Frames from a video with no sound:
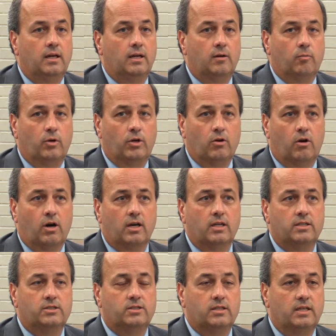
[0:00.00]

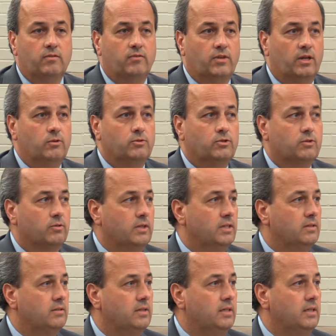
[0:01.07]
Regardless if those are
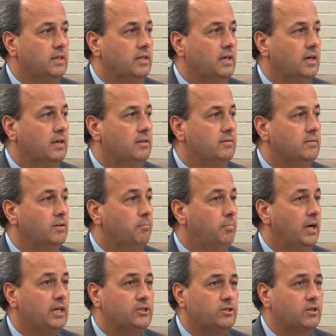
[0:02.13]
in the
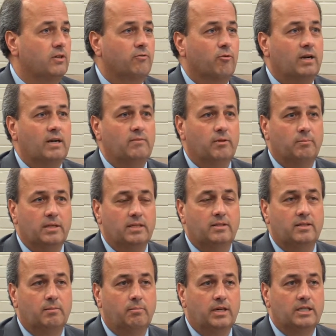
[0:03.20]
budget, or if we're having to amend
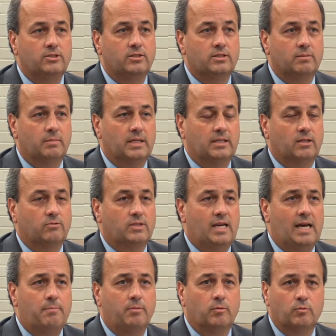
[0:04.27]
the budget to make those
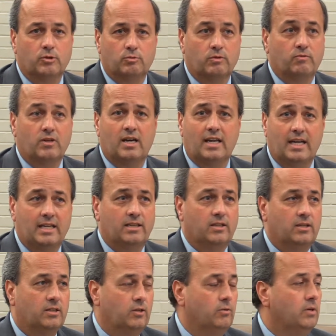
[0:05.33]
happen, which we've not had to
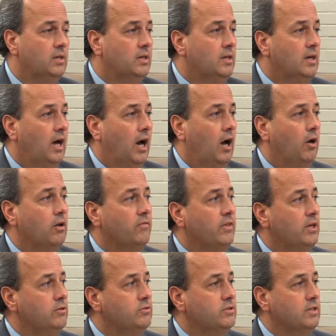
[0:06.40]
do, all of
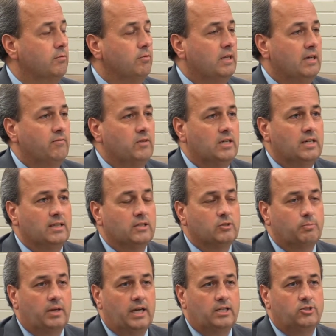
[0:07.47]
those that we have done this
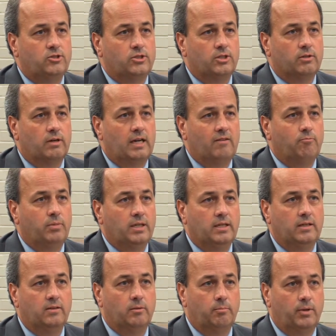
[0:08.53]
past year have been
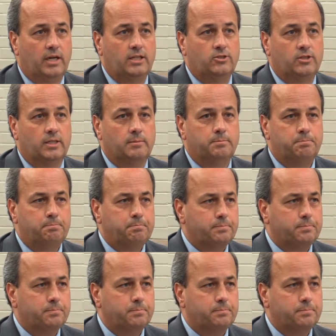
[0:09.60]
in the budget.